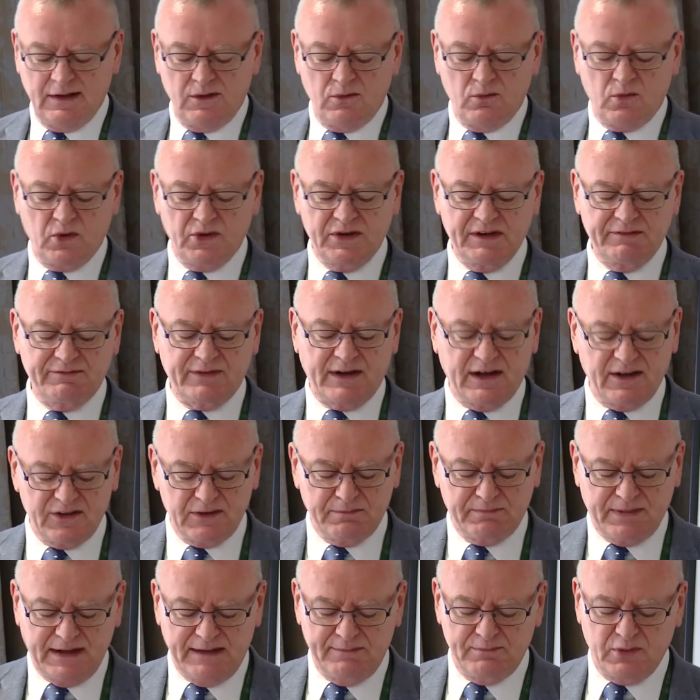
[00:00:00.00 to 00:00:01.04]
What if
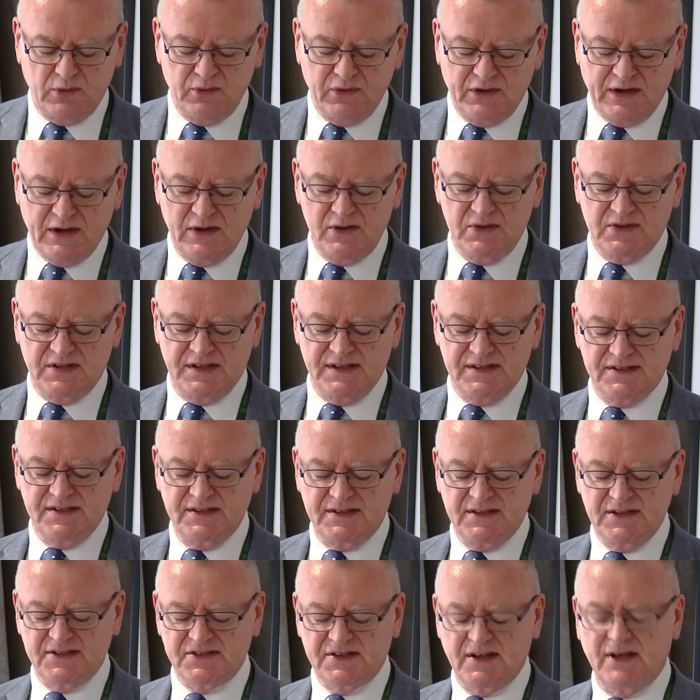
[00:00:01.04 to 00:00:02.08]
other people notice
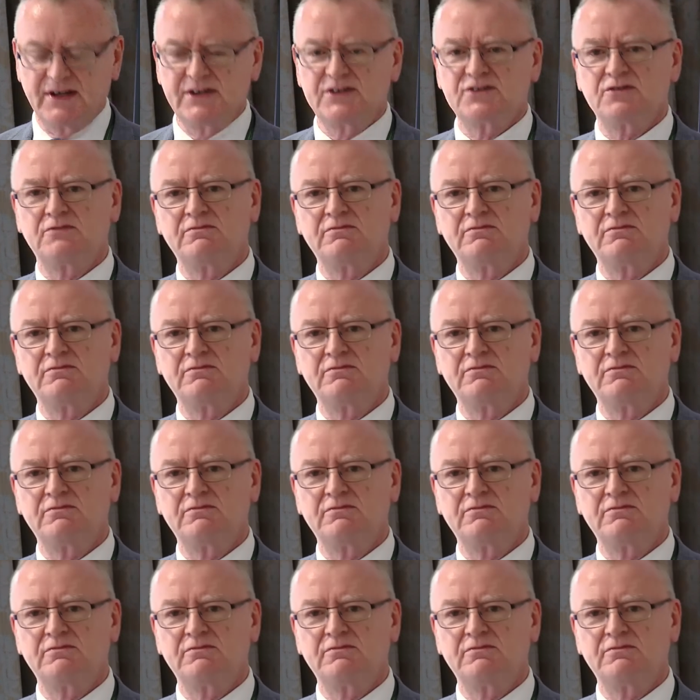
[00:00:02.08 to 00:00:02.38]
and decide